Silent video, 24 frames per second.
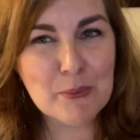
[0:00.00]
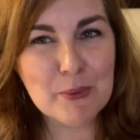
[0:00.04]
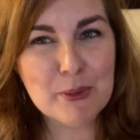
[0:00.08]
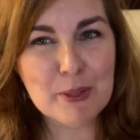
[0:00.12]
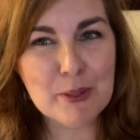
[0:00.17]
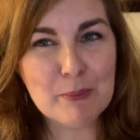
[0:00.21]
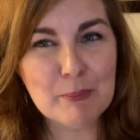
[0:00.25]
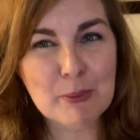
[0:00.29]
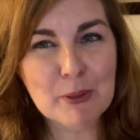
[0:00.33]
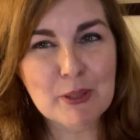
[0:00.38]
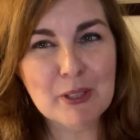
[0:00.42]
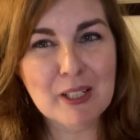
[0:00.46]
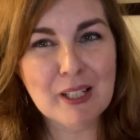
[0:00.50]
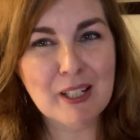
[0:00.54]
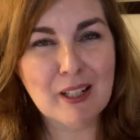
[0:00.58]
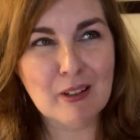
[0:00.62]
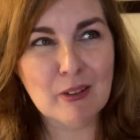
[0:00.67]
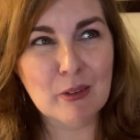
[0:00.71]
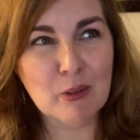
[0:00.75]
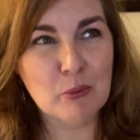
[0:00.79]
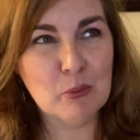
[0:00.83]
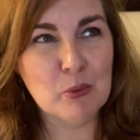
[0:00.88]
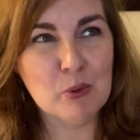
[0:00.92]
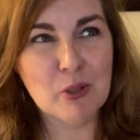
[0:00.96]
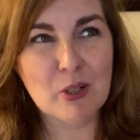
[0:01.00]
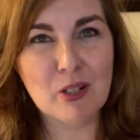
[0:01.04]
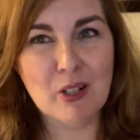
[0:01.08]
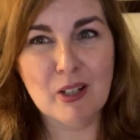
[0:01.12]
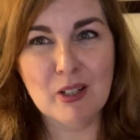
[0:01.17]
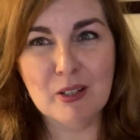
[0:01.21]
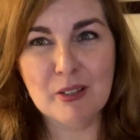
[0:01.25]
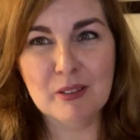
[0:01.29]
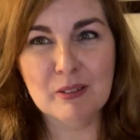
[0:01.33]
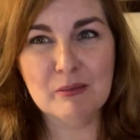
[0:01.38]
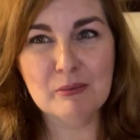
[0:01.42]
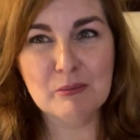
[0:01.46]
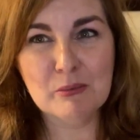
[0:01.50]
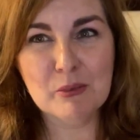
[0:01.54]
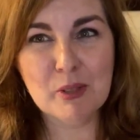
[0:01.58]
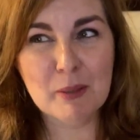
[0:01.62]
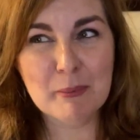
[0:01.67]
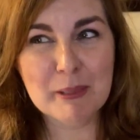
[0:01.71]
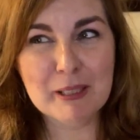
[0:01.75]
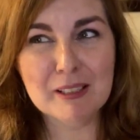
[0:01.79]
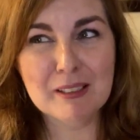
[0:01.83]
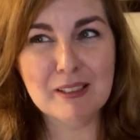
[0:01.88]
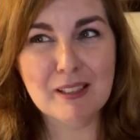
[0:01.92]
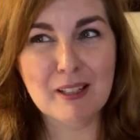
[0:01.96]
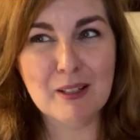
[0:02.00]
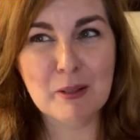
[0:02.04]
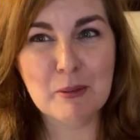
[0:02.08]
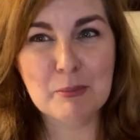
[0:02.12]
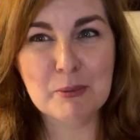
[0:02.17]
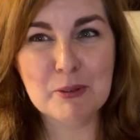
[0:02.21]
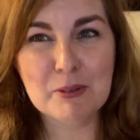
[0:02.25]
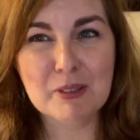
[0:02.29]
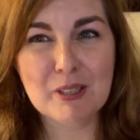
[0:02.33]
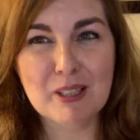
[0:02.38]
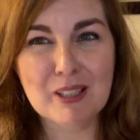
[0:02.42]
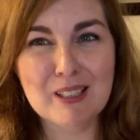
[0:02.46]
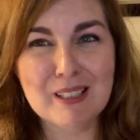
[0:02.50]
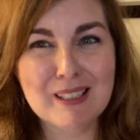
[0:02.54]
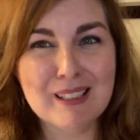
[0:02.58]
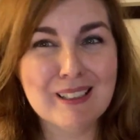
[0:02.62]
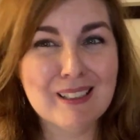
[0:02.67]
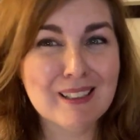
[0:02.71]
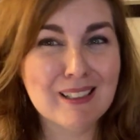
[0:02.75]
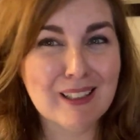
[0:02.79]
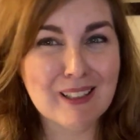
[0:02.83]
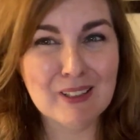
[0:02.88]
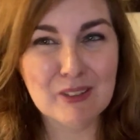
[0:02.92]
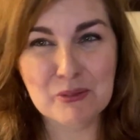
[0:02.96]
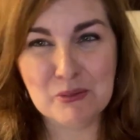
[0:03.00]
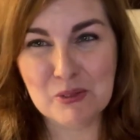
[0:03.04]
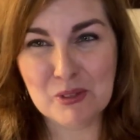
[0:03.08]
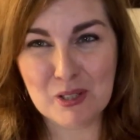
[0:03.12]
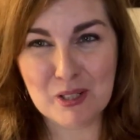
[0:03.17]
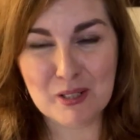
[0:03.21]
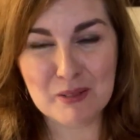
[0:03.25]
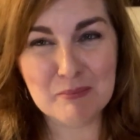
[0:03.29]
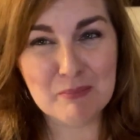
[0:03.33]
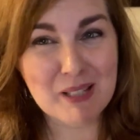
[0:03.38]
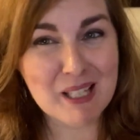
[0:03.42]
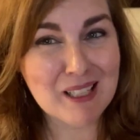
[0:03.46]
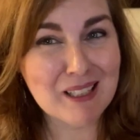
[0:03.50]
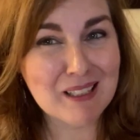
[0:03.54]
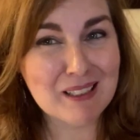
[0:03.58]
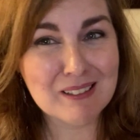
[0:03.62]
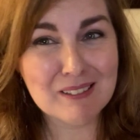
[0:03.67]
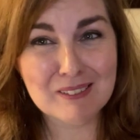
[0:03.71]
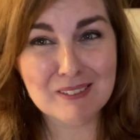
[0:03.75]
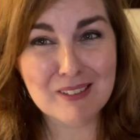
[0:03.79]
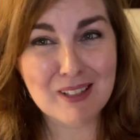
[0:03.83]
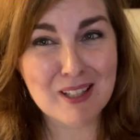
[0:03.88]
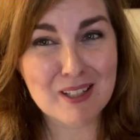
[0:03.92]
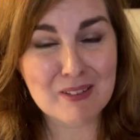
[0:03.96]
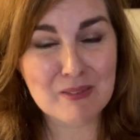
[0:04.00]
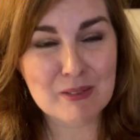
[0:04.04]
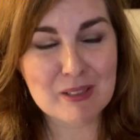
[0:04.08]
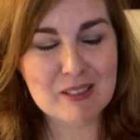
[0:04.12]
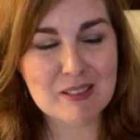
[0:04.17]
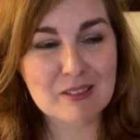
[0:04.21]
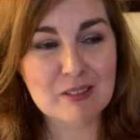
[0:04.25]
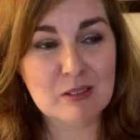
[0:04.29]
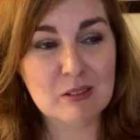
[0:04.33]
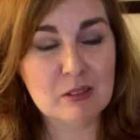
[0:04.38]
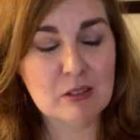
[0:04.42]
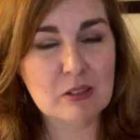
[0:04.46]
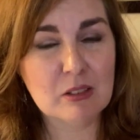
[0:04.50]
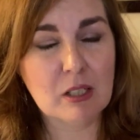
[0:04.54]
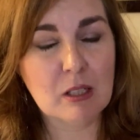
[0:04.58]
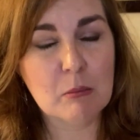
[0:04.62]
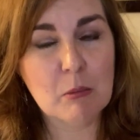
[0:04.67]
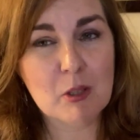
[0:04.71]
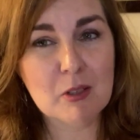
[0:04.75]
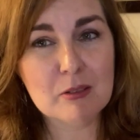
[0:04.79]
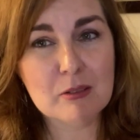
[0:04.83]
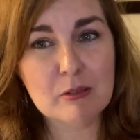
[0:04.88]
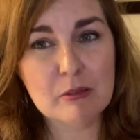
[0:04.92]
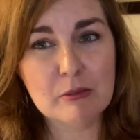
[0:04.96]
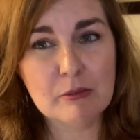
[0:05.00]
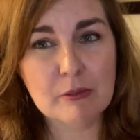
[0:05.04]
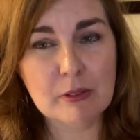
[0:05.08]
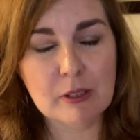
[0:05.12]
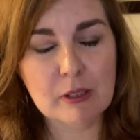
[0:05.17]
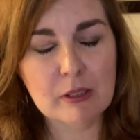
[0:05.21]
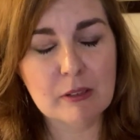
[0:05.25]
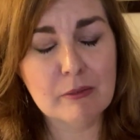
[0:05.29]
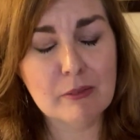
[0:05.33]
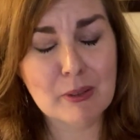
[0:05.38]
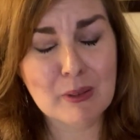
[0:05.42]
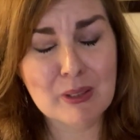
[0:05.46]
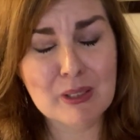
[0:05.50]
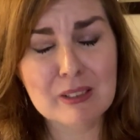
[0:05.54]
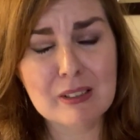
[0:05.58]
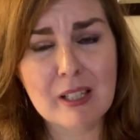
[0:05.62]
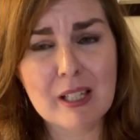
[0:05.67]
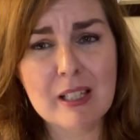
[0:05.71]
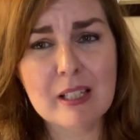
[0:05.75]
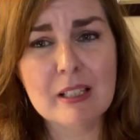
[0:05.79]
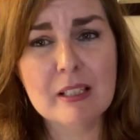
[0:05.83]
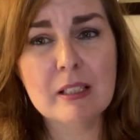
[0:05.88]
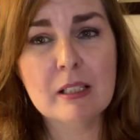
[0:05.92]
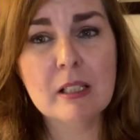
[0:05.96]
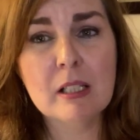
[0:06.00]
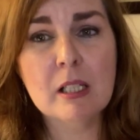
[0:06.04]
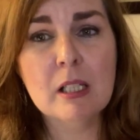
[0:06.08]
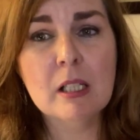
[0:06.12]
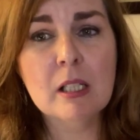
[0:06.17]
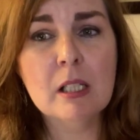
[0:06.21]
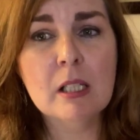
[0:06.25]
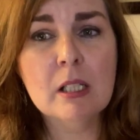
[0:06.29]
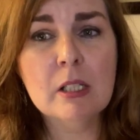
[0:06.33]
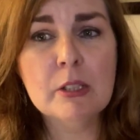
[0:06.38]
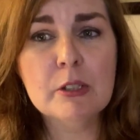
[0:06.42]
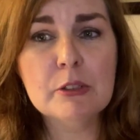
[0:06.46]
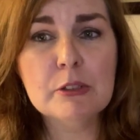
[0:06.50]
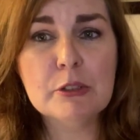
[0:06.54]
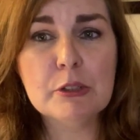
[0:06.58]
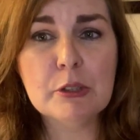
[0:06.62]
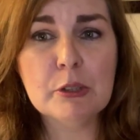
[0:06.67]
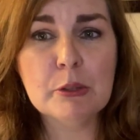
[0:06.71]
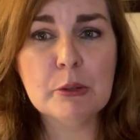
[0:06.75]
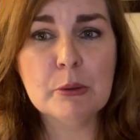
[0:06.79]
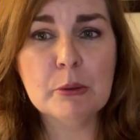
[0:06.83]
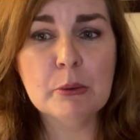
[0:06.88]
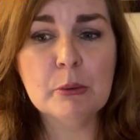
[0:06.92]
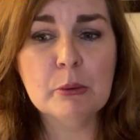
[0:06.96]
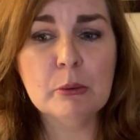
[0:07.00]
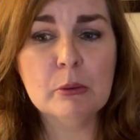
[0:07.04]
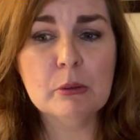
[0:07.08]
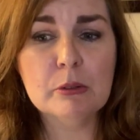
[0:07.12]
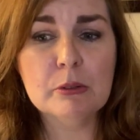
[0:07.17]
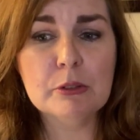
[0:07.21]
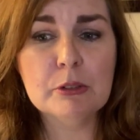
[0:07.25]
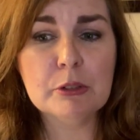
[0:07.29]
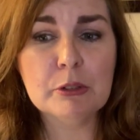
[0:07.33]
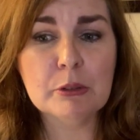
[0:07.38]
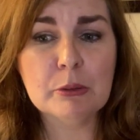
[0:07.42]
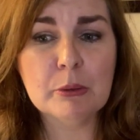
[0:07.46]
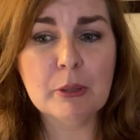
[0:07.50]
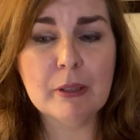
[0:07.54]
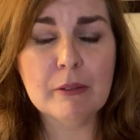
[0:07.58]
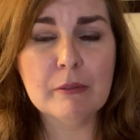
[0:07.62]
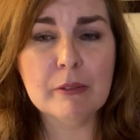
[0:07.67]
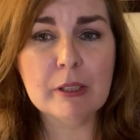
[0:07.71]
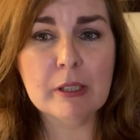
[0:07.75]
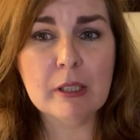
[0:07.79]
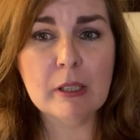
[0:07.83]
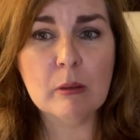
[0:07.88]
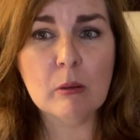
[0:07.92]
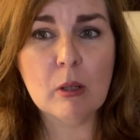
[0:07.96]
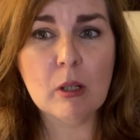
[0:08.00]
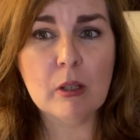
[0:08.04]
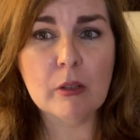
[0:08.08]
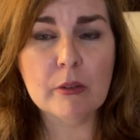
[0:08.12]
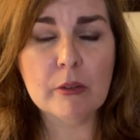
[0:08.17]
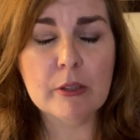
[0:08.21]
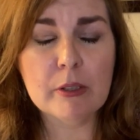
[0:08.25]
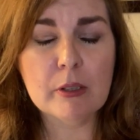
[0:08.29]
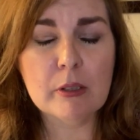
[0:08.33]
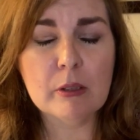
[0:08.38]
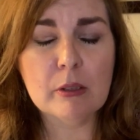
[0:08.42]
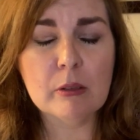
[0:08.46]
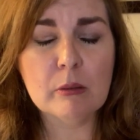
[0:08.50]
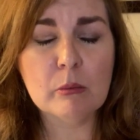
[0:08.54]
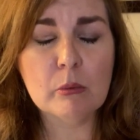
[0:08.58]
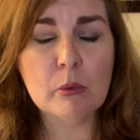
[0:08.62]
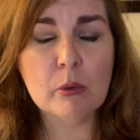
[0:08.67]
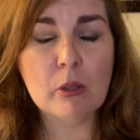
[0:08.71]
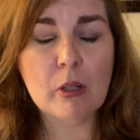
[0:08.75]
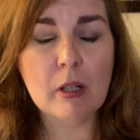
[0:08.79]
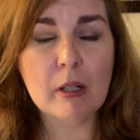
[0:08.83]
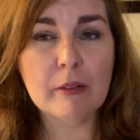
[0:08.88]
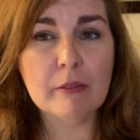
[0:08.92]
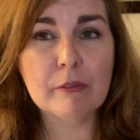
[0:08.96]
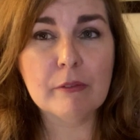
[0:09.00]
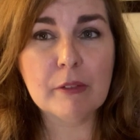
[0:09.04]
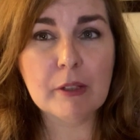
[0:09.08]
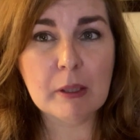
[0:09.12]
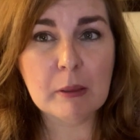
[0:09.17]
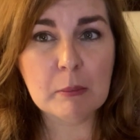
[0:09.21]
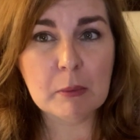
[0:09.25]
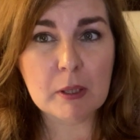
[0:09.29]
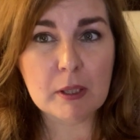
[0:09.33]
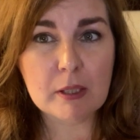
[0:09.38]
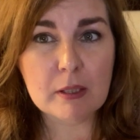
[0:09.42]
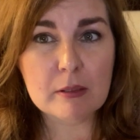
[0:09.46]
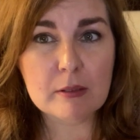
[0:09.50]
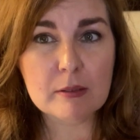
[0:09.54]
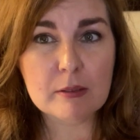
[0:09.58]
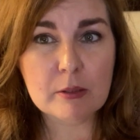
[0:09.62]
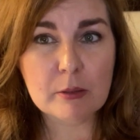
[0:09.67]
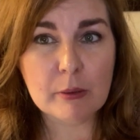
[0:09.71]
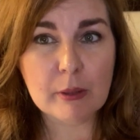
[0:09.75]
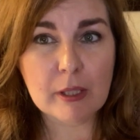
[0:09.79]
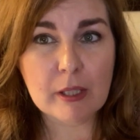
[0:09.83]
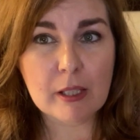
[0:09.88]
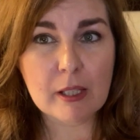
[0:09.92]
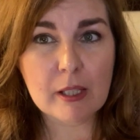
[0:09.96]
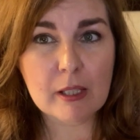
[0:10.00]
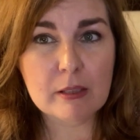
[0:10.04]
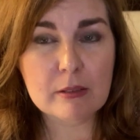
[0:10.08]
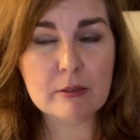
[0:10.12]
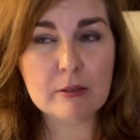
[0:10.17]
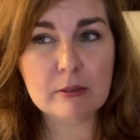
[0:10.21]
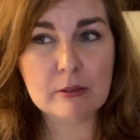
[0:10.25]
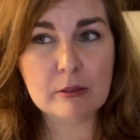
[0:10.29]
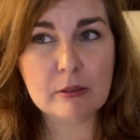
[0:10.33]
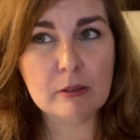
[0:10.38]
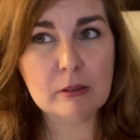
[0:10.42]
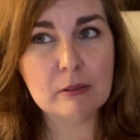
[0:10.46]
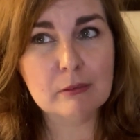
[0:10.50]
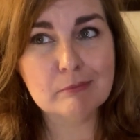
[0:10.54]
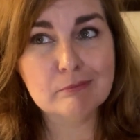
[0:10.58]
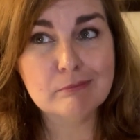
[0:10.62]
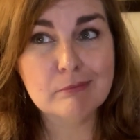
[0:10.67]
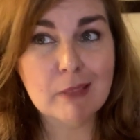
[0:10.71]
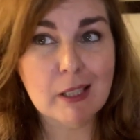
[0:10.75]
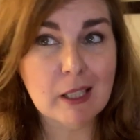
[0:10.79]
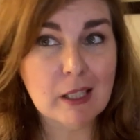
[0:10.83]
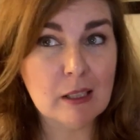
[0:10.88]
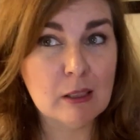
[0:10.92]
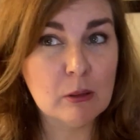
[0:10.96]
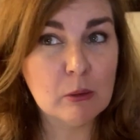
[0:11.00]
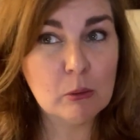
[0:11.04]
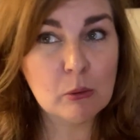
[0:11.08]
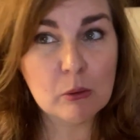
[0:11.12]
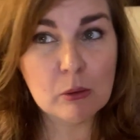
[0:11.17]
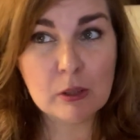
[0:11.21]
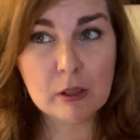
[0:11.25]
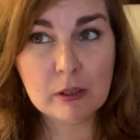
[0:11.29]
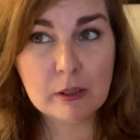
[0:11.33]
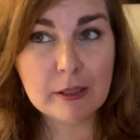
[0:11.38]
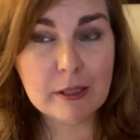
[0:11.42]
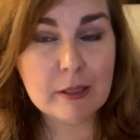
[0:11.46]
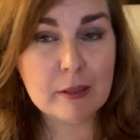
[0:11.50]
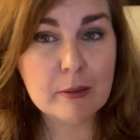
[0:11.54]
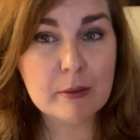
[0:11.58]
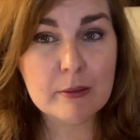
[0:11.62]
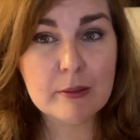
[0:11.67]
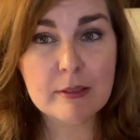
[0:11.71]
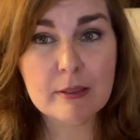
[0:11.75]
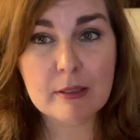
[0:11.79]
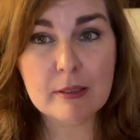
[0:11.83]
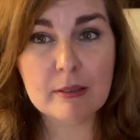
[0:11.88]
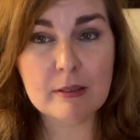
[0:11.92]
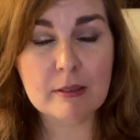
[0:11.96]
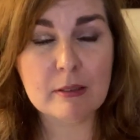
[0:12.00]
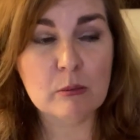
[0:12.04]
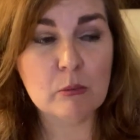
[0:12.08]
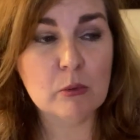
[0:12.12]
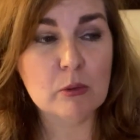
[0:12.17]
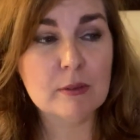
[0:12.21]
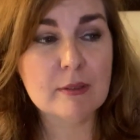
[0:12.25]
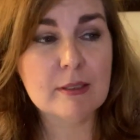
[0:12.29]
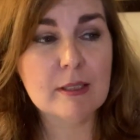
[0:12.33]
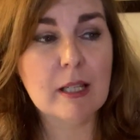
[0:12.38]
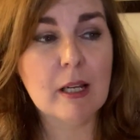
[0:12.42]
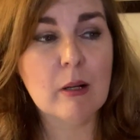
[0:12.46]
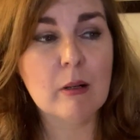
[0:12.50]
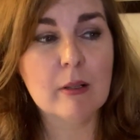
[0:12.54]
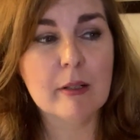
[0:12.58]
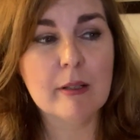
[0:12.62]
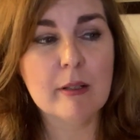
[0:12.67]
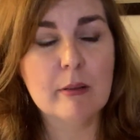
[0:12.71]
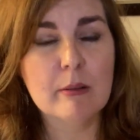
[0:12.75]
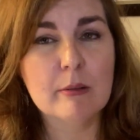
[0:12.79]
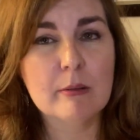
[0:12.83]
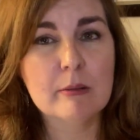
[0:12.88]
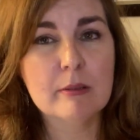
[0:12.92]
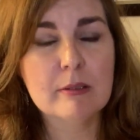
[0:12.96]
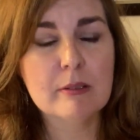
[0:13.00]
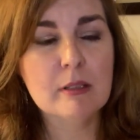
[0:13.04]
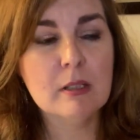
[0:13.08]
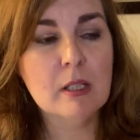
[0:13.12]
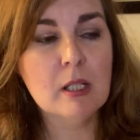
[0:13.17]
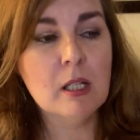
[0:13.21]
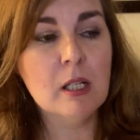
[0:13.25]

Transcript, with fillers: with putting out the war on women. I hope you caught it, and the war on men. A lot of research, and I'm also feeling very led to do a video on the war on families during Cancer and or Leo season. We'll see how it goes.